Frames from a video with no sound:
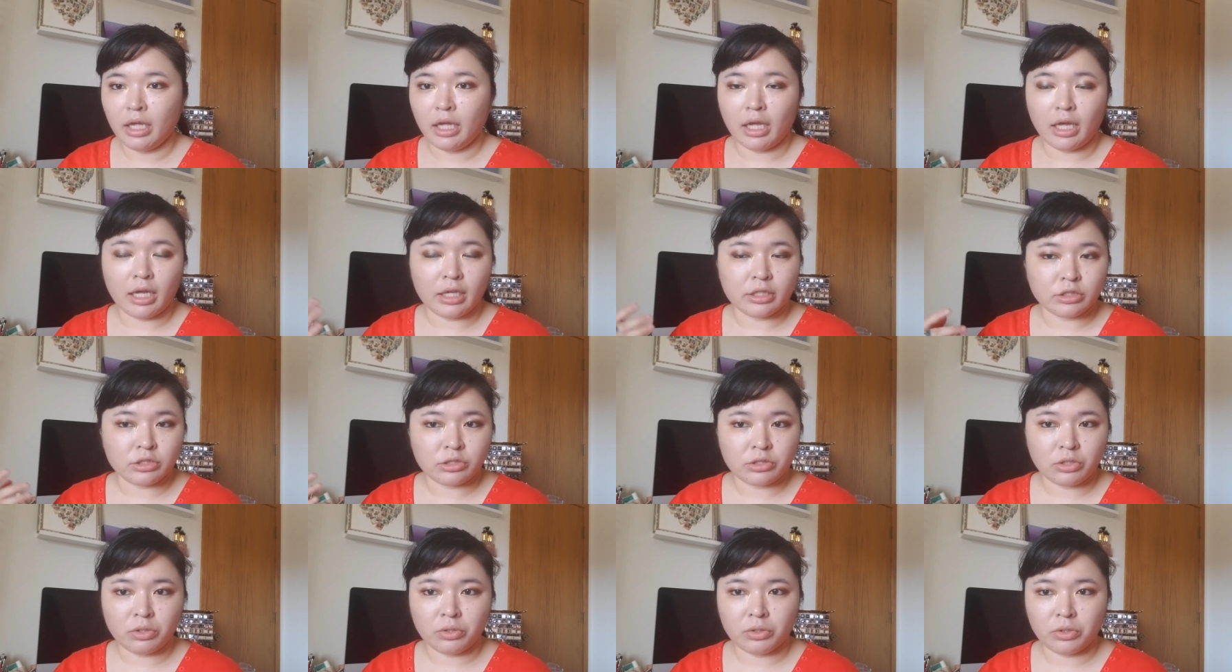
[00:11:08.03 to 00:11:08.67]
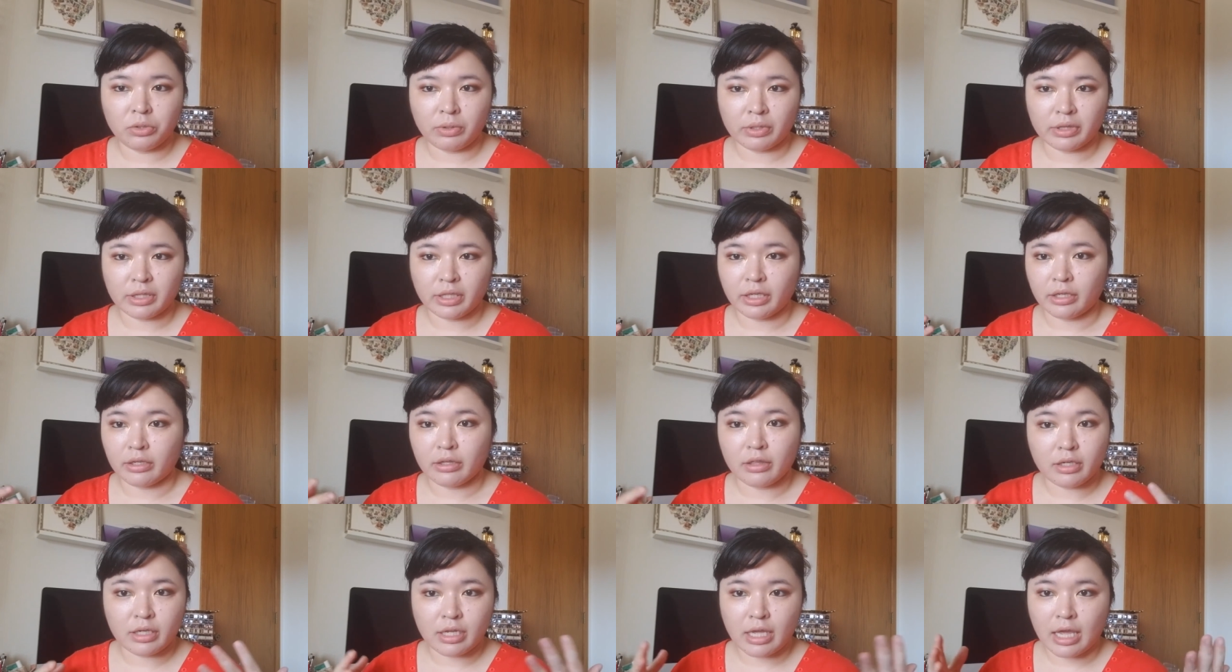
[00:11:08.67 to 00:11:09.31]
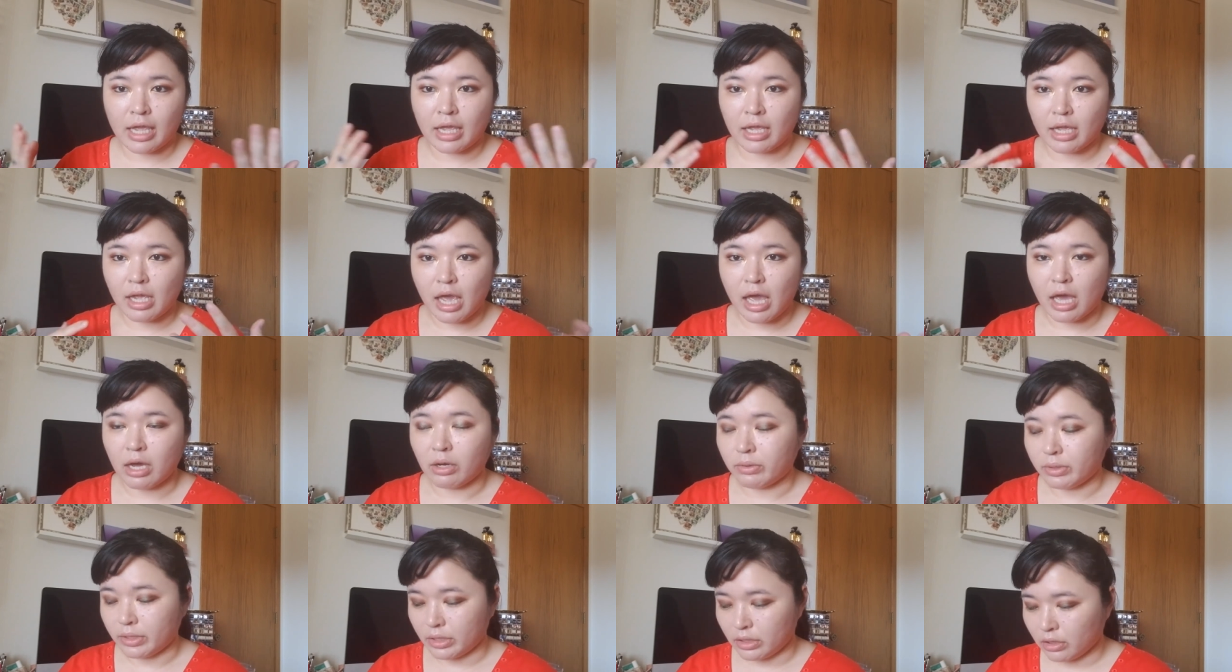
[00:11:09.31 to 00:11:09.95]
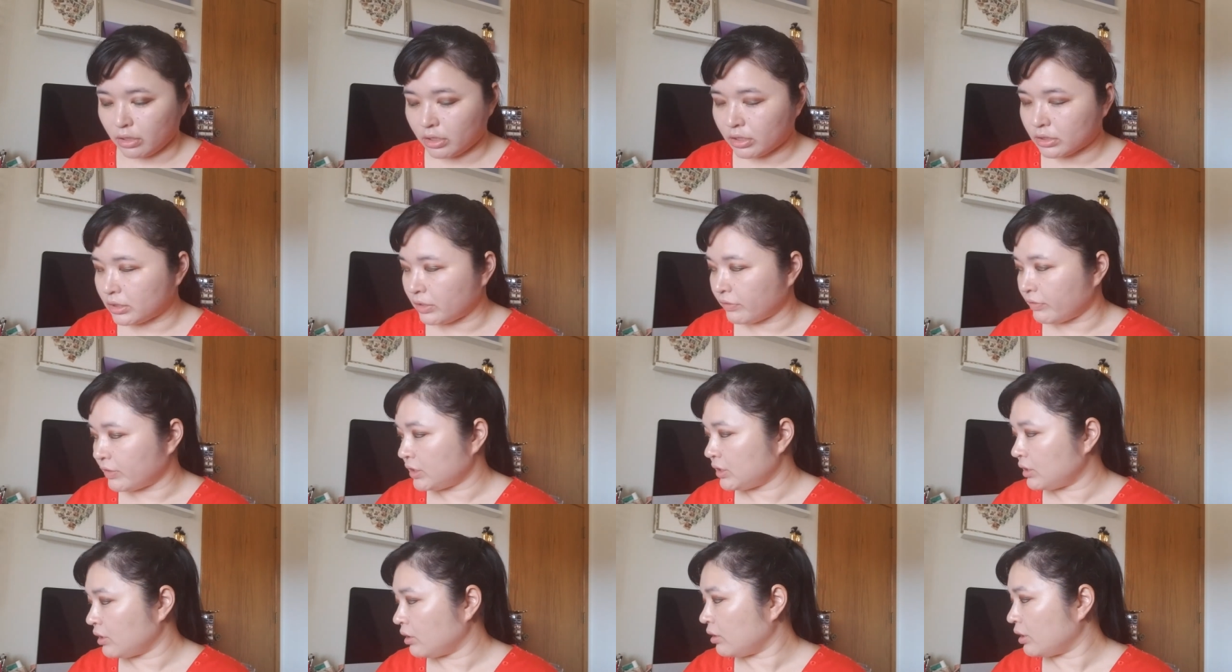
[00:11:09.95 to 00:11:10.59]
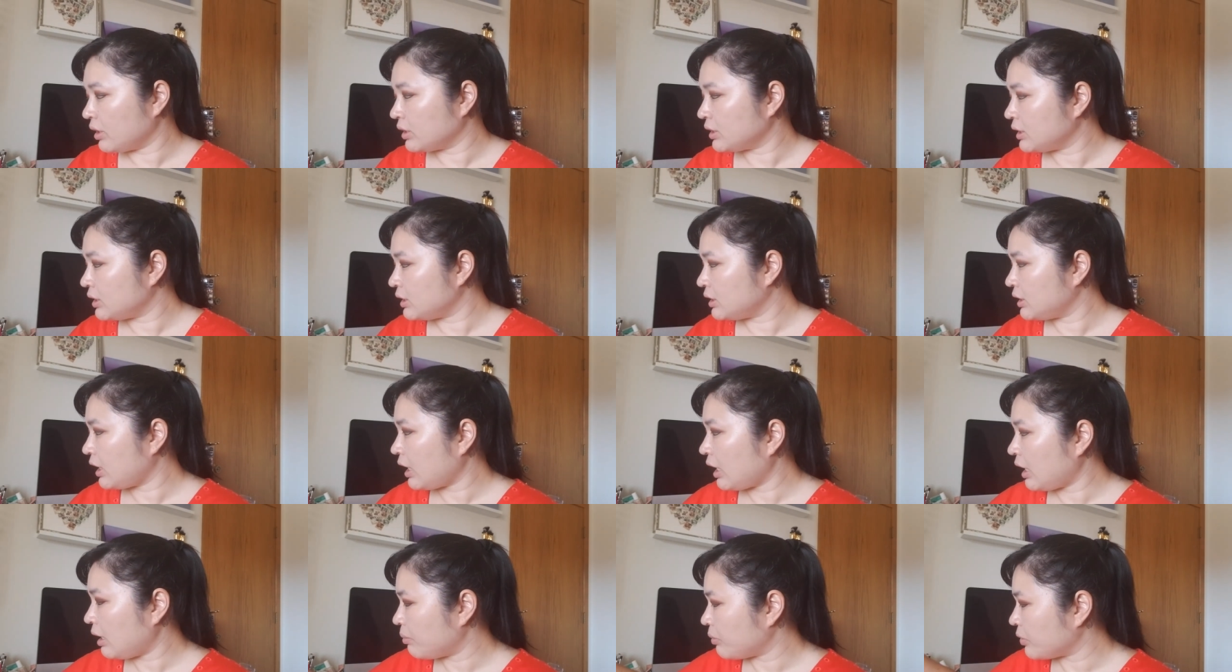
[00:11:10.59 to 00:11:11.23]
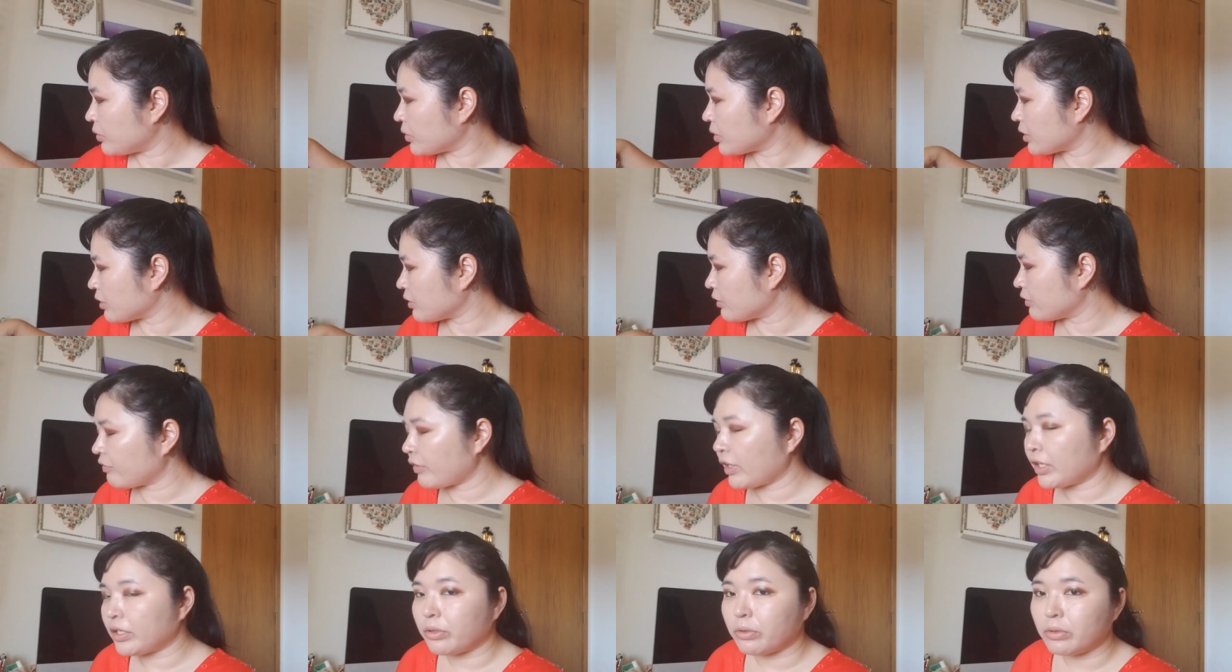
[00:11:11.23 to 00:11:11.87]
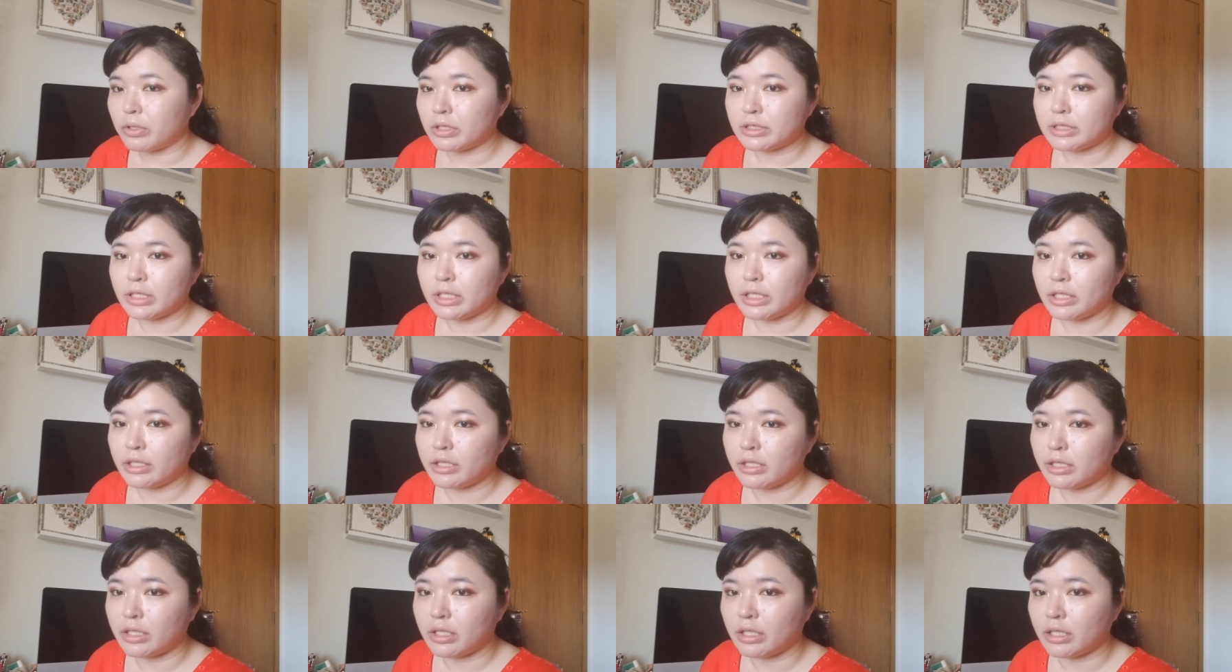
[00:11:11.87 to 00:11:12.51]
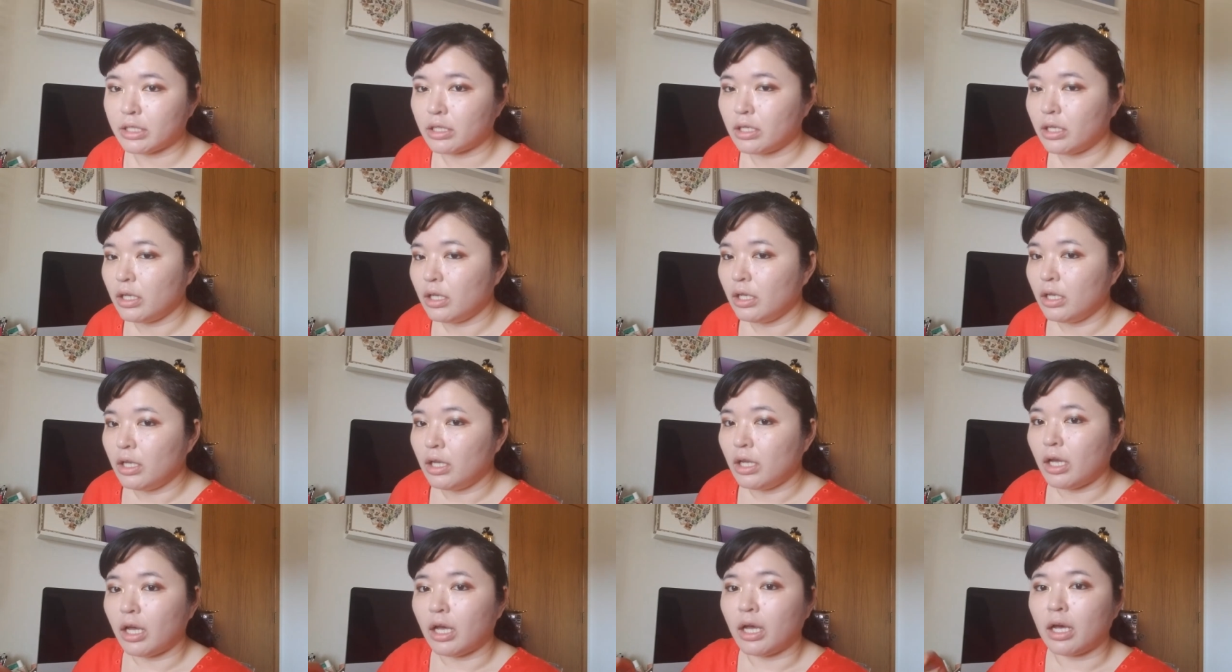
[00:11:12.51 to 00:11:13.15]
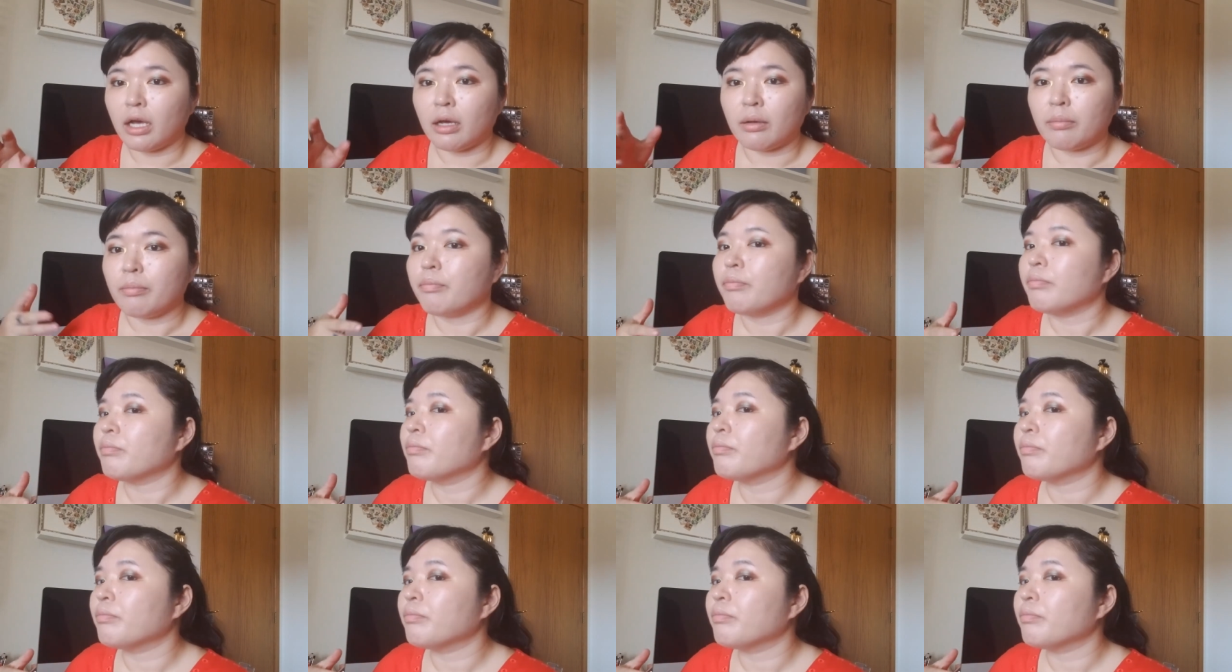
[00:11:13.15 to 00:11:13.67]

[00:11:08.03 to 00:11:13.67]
and show you at the end of the day how it looks, if it still looks the same or if I notice anything um,